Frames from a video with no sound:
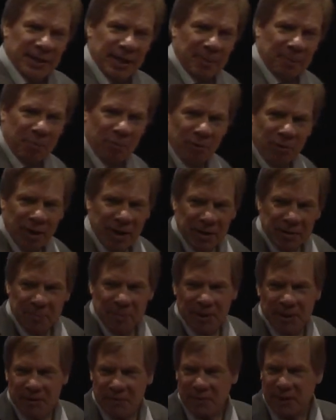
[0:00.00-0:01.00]
to that point
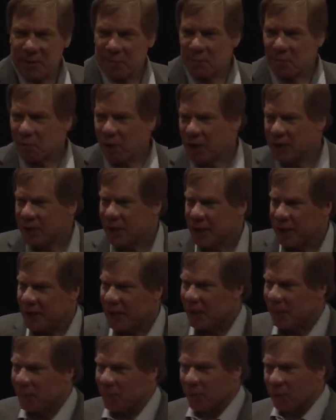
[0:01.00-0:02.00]
because if they'd brought the
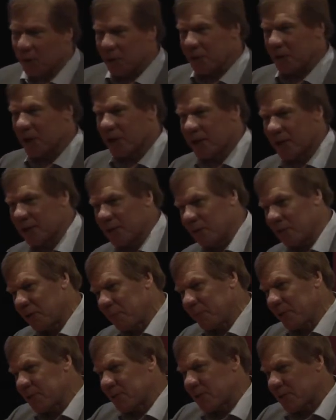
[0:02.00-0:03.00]
idea up earlier, it would
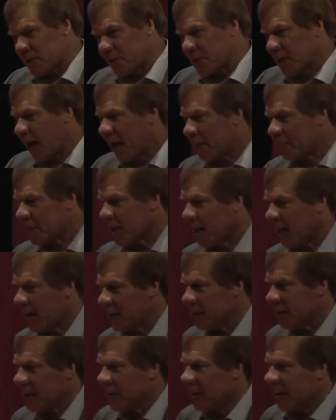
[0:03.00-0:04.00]
have been stomped
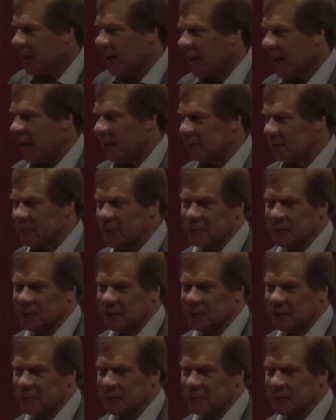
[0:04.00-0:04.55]
on um,